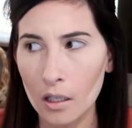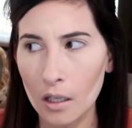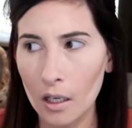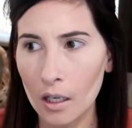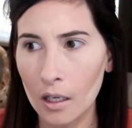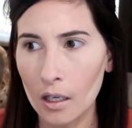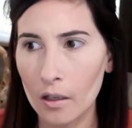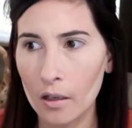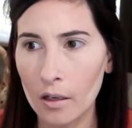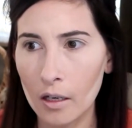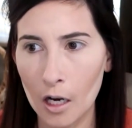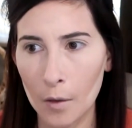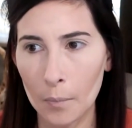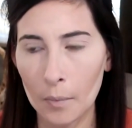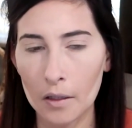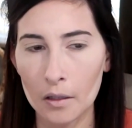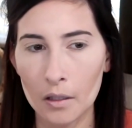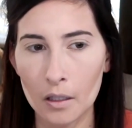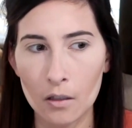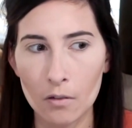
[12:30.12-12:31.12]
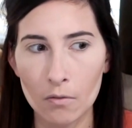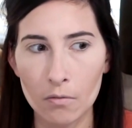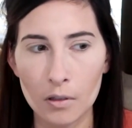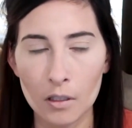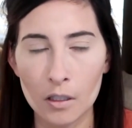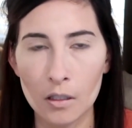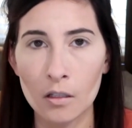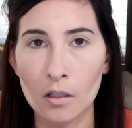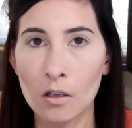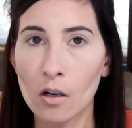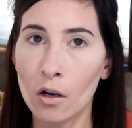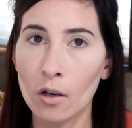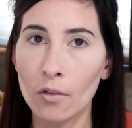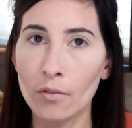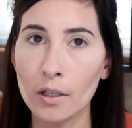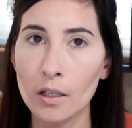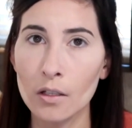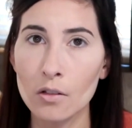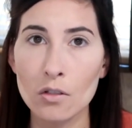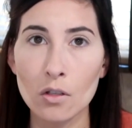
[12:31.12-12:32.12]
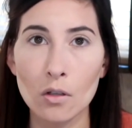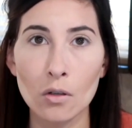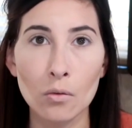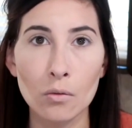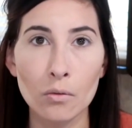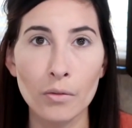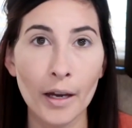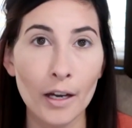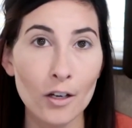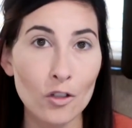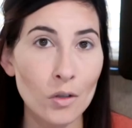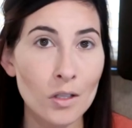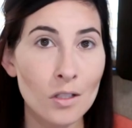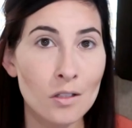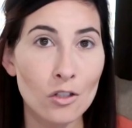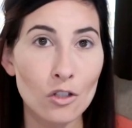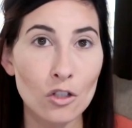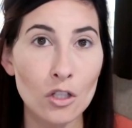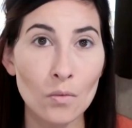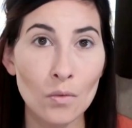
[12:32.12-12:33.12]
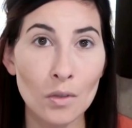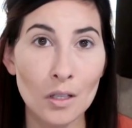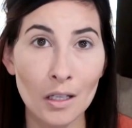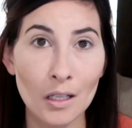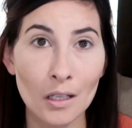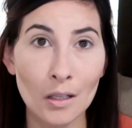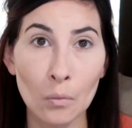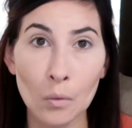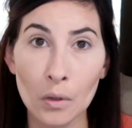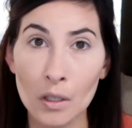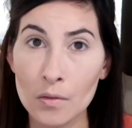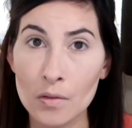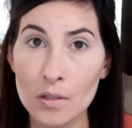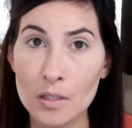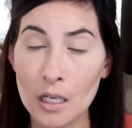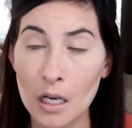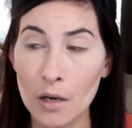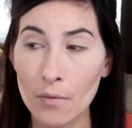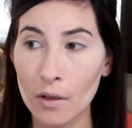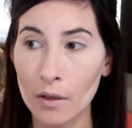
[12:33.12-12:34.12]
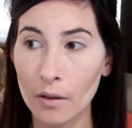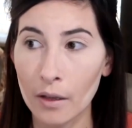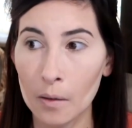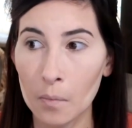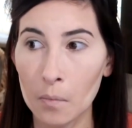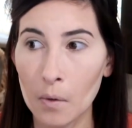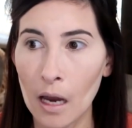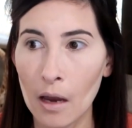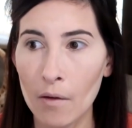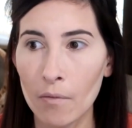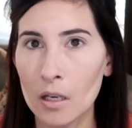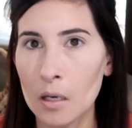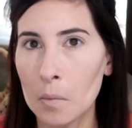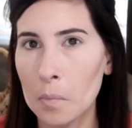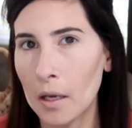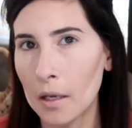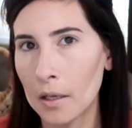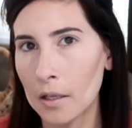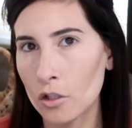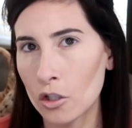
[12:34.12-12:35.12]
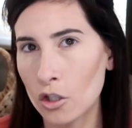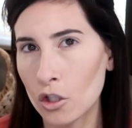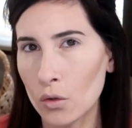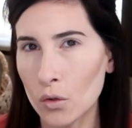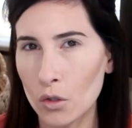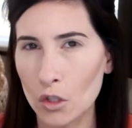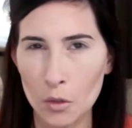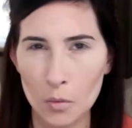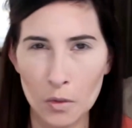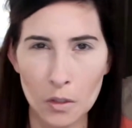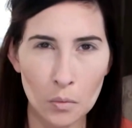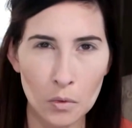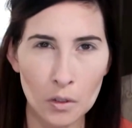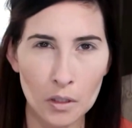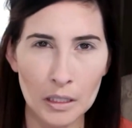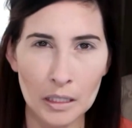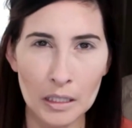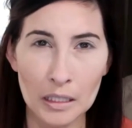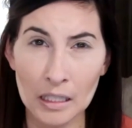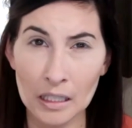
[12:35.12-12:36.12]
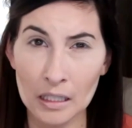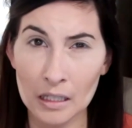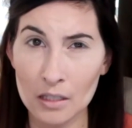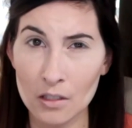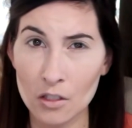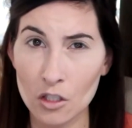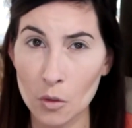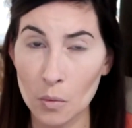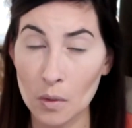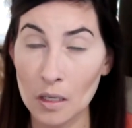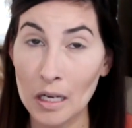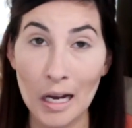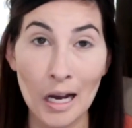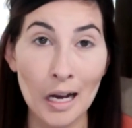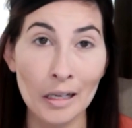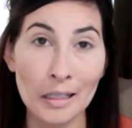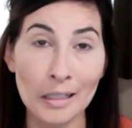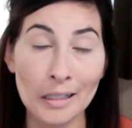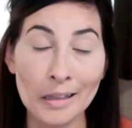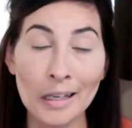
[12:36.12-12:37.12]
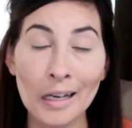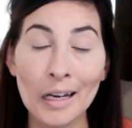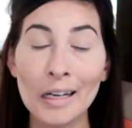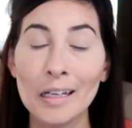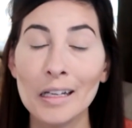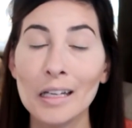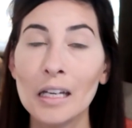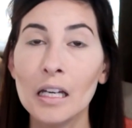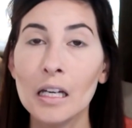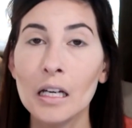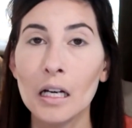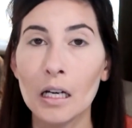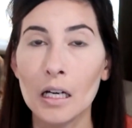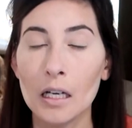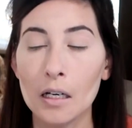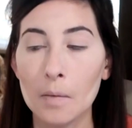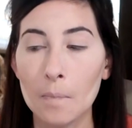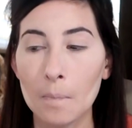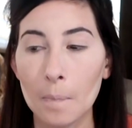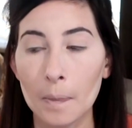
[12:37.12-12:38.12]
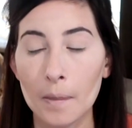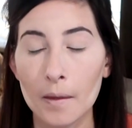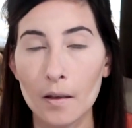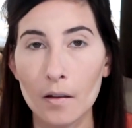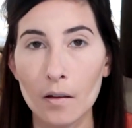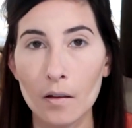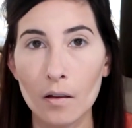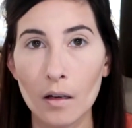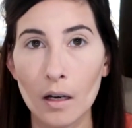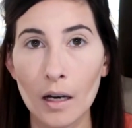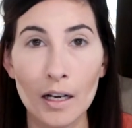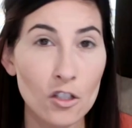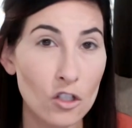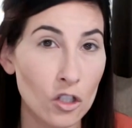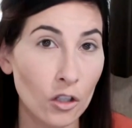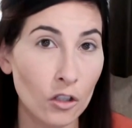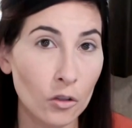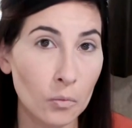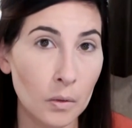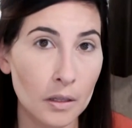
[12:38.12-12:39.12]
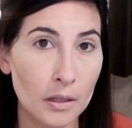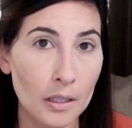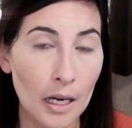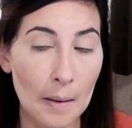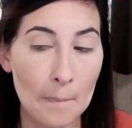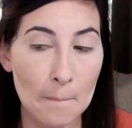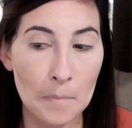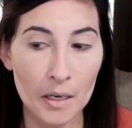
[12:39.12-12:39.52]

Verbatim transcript: And now we live in an RV. So that transition, getting rid of stuff and like having to pick and choose, do we really need this, do we not need that, I struggled with that.